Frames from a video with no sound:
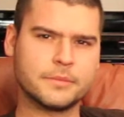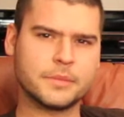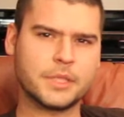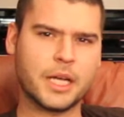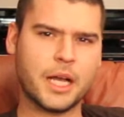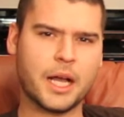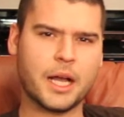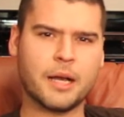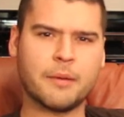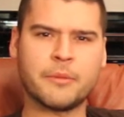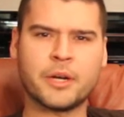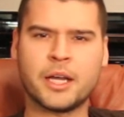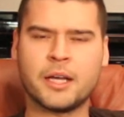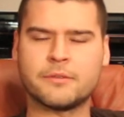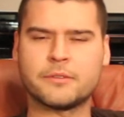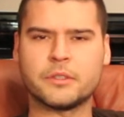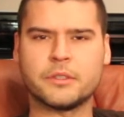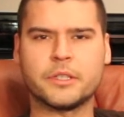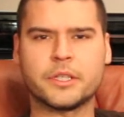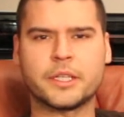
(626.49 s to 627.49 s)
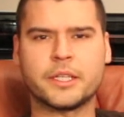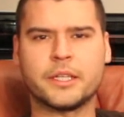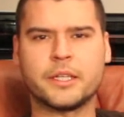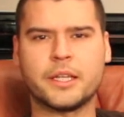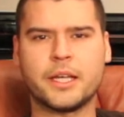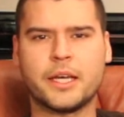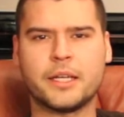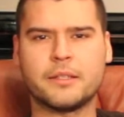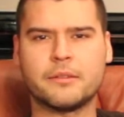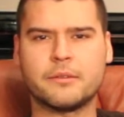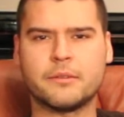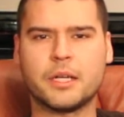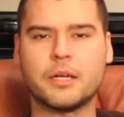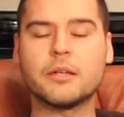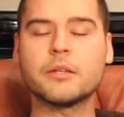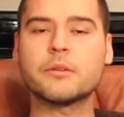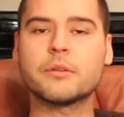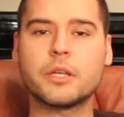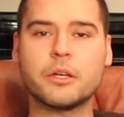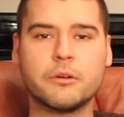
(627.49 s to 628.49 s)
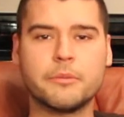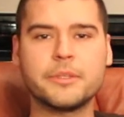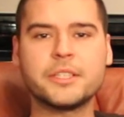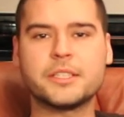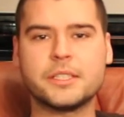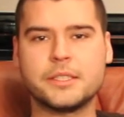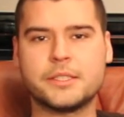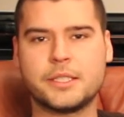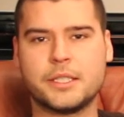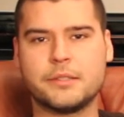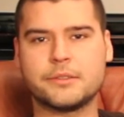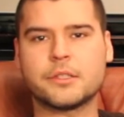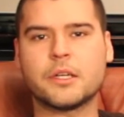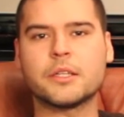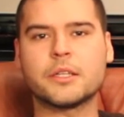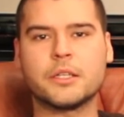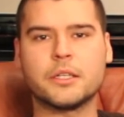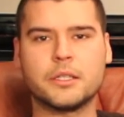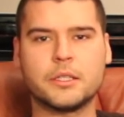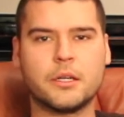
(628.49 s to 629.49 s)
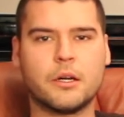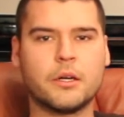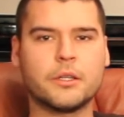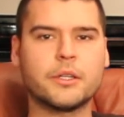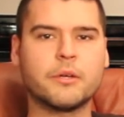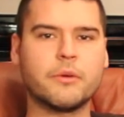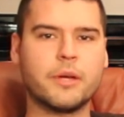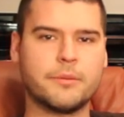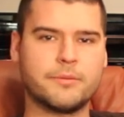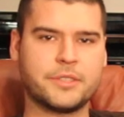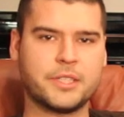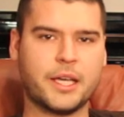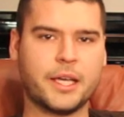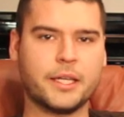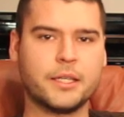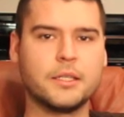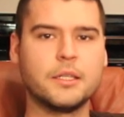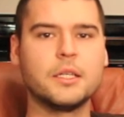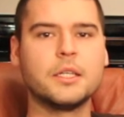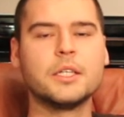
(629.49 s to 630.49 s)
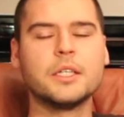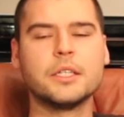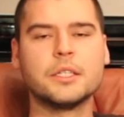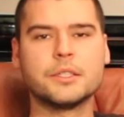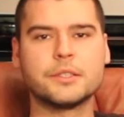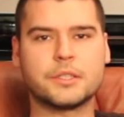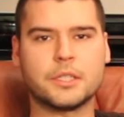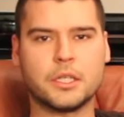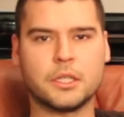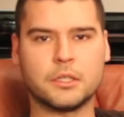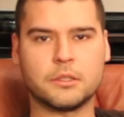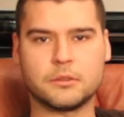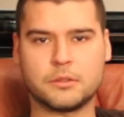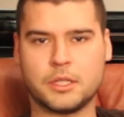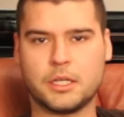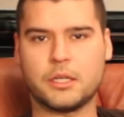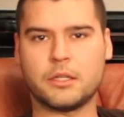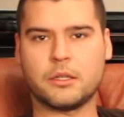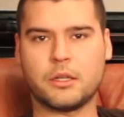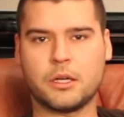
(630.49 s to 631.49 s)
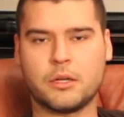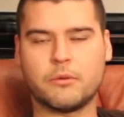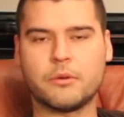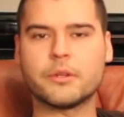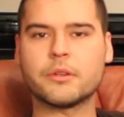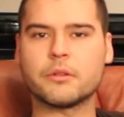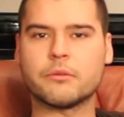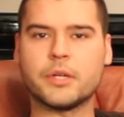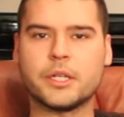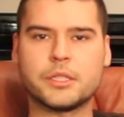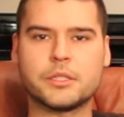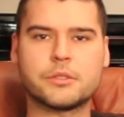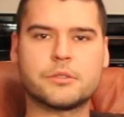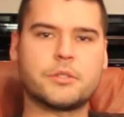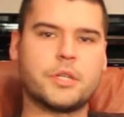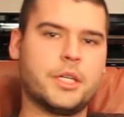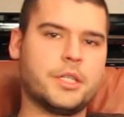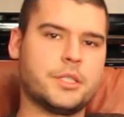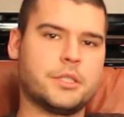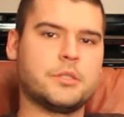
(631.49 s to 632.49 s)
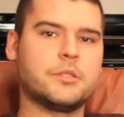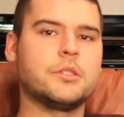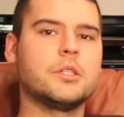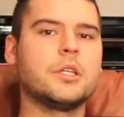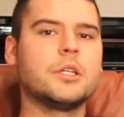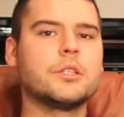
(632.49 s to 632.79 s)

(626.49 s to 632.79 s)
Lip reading: I'm gonna have to look into that. There will be details on the website, so along with the registration.